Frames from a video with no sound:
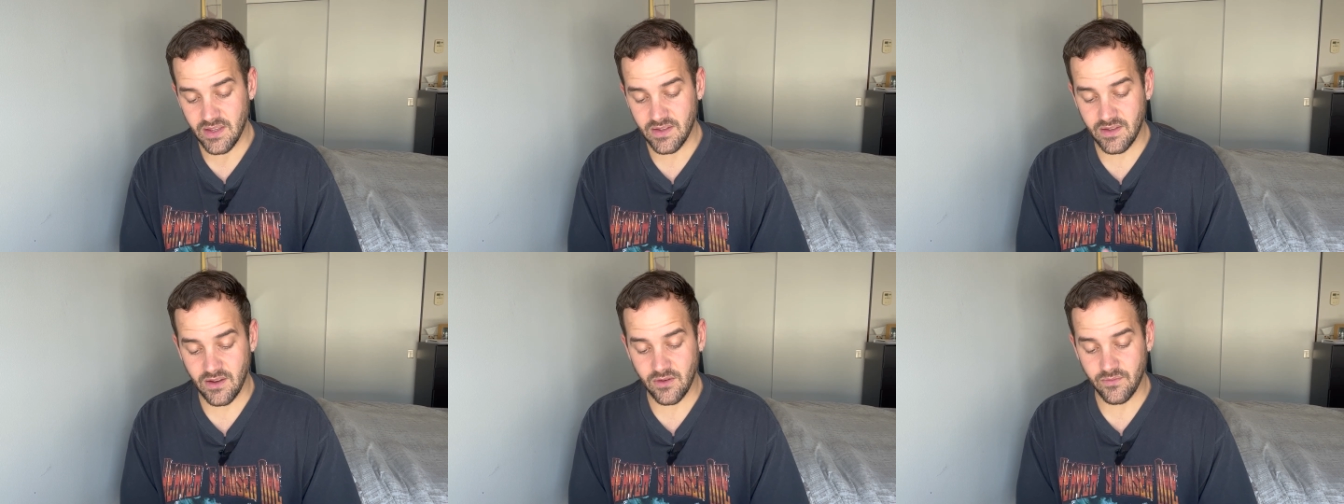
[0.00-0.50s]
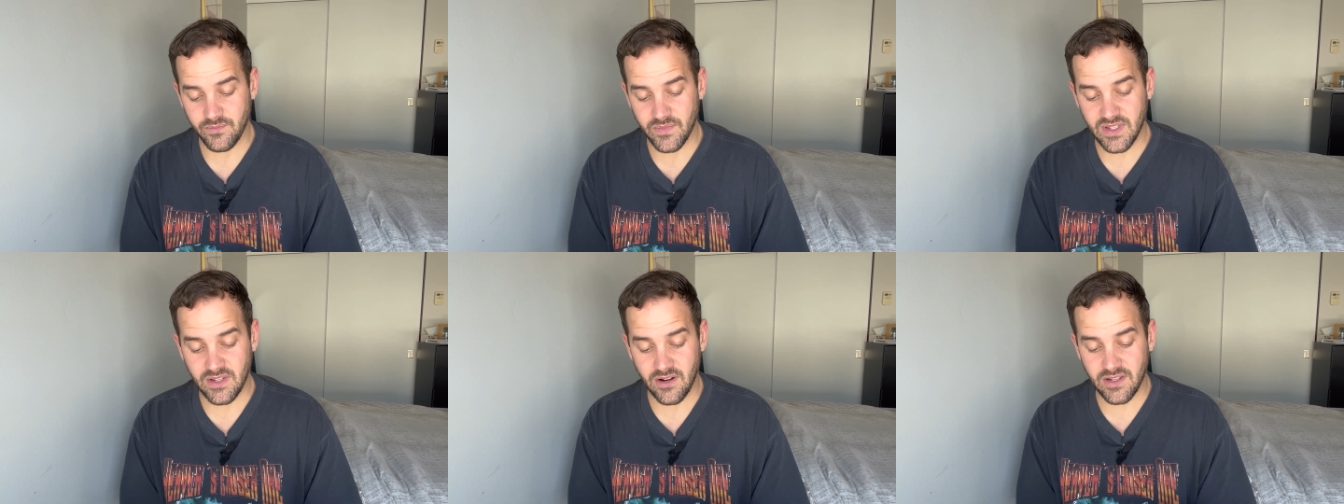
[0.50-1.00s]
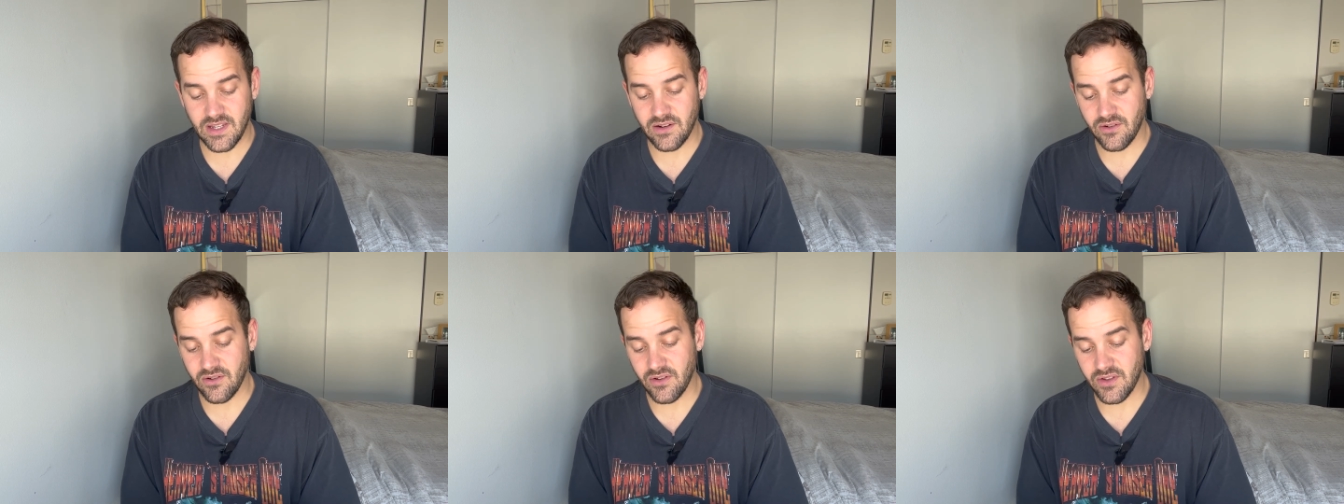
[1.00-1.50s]
So, Starseed
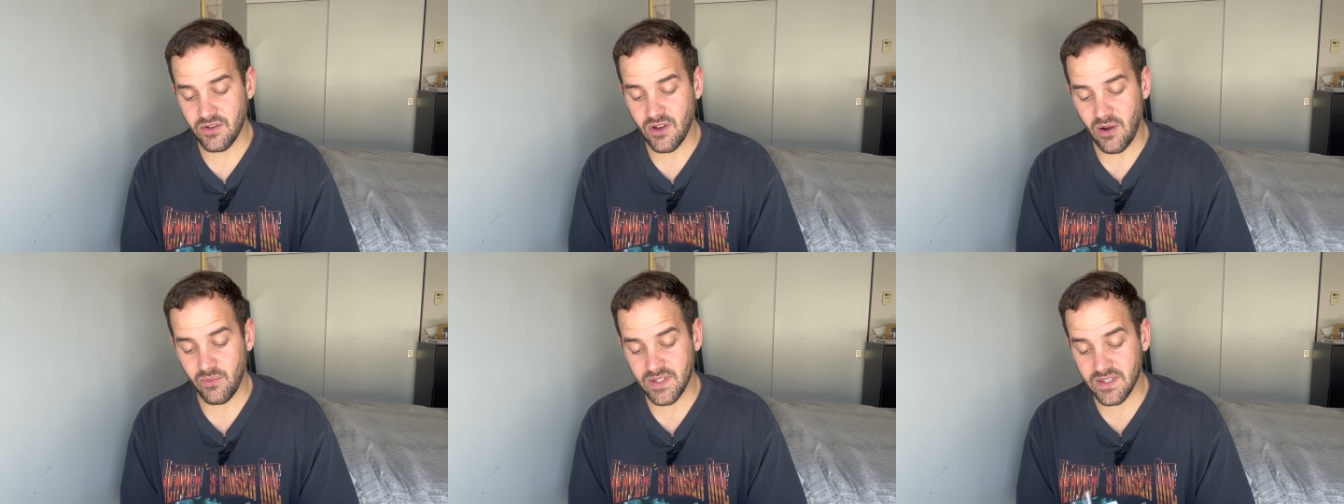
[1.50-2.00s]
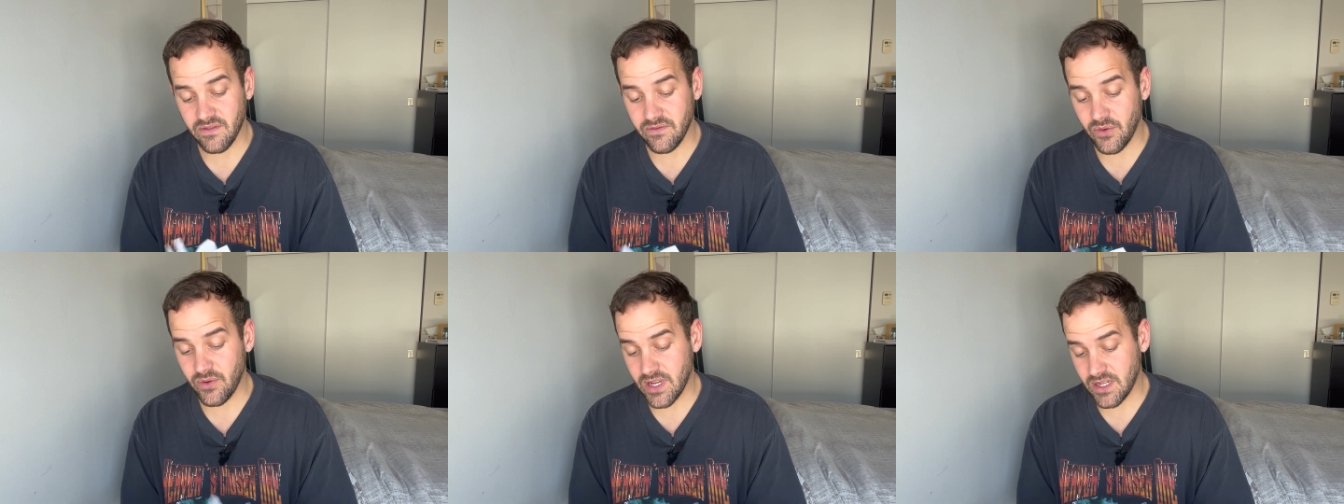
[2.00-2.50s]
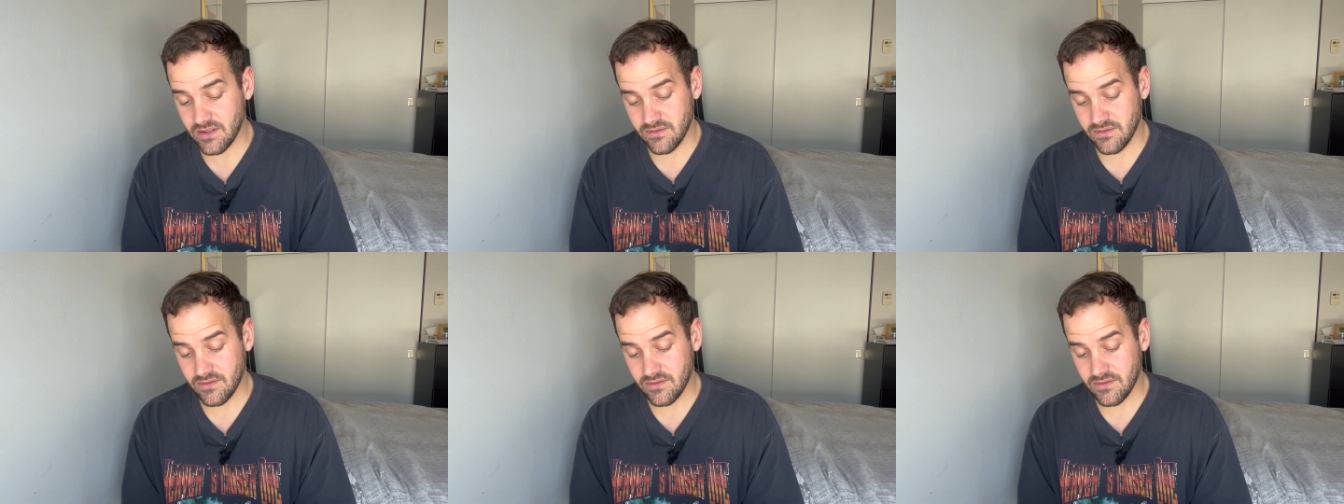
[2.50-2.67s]
Oracle you got was the Void.